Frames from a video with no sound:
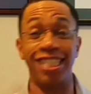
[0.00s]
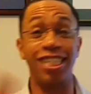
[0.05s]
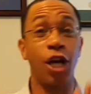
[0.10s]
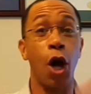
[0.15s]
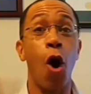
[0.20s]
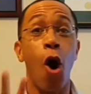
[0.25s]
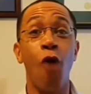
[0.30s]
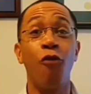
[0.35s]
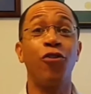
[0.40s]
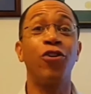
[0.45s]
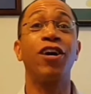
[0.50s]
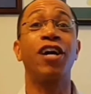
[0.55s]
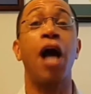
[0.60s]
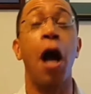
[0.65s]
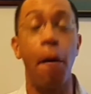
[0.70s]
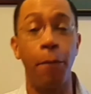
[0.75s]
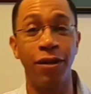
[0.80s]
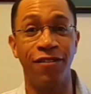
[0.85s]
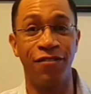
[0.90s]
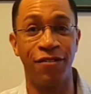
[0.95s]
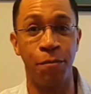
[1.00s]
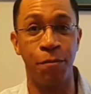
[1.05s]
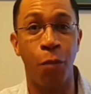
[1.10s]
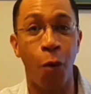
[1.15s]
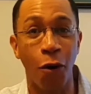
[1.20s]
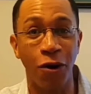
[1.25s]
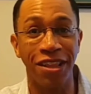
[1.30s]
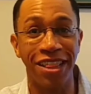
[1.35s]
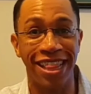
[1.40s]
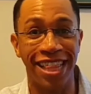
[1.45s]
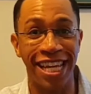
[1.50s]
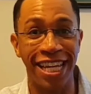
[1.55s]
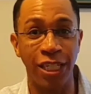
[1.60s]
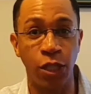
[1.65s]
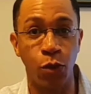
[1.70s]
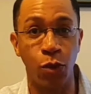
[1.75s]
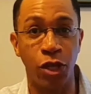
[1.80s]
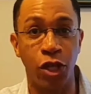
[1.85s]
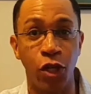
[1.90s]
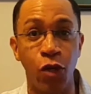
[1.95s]
to go over a couple of important
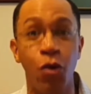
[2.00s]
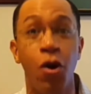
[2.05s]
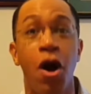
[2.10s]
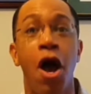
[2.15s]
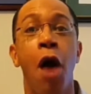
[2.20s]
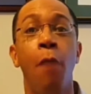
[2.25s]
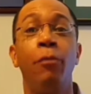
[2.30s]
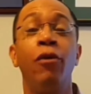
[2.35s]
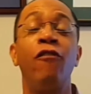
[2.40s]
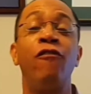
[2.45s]
things with you